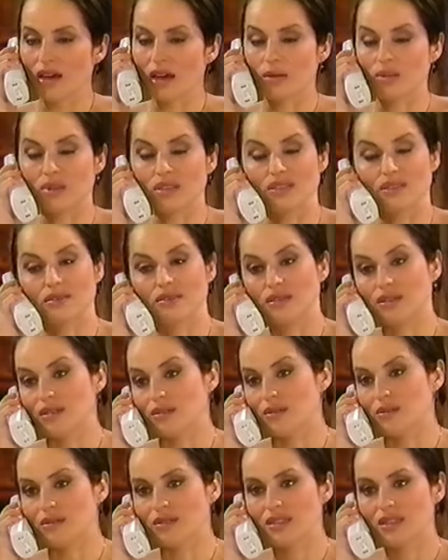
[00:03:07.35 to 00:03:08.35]
I miss you
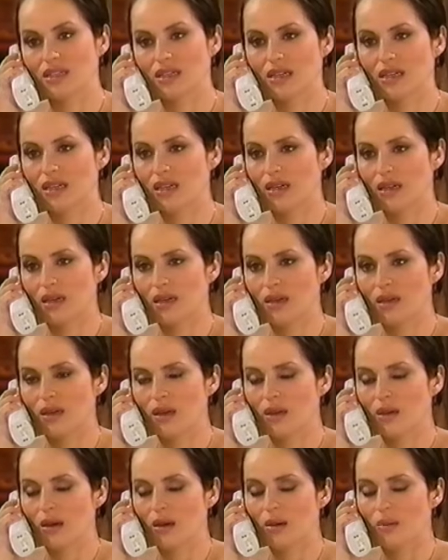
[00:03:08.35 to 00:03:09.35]
too.
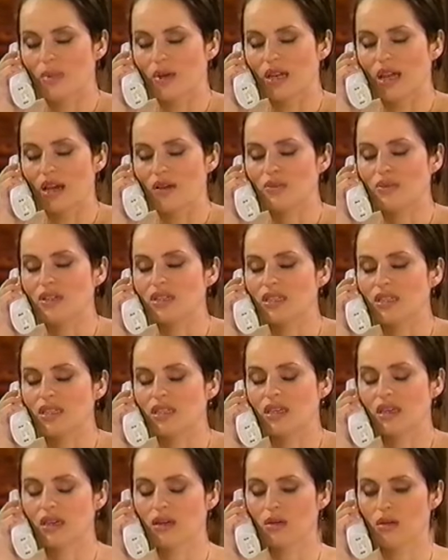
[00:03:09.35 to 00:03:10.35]
But I
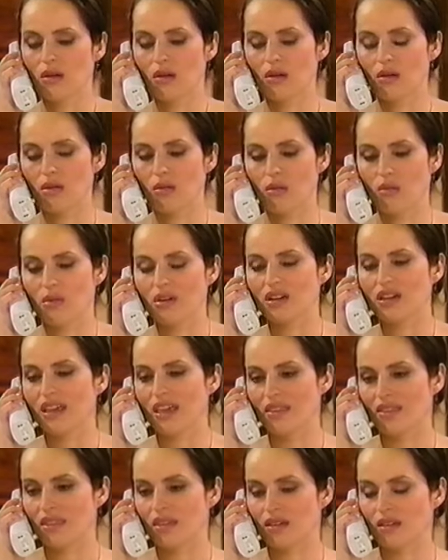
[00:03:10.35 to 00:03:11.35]
really want to
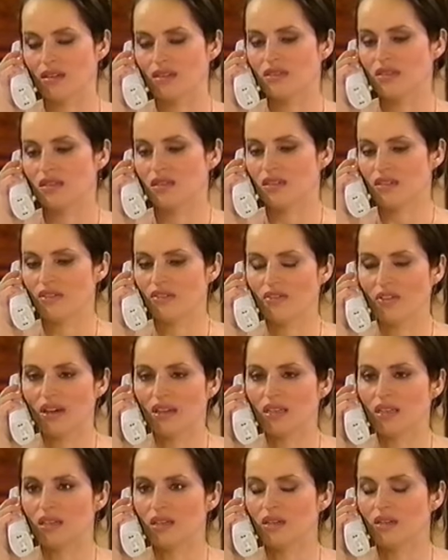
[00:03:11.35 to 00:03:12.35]
get things
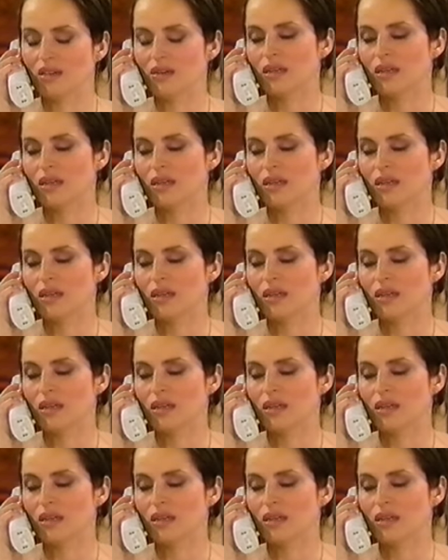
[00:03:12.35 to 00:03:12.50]
solidified here.